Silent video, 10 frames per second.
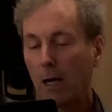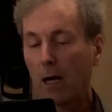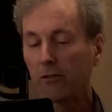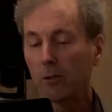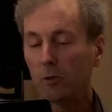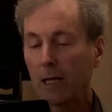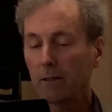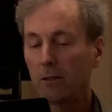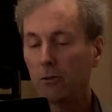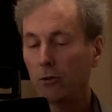are
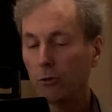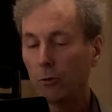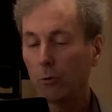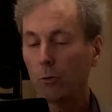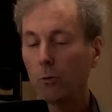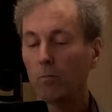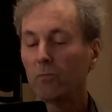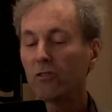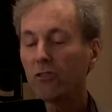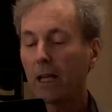subjected to
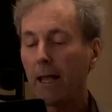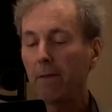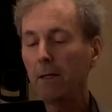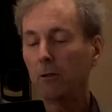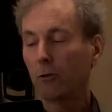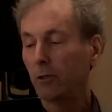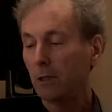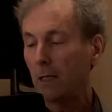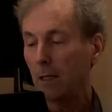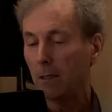scathing
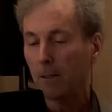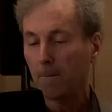critique,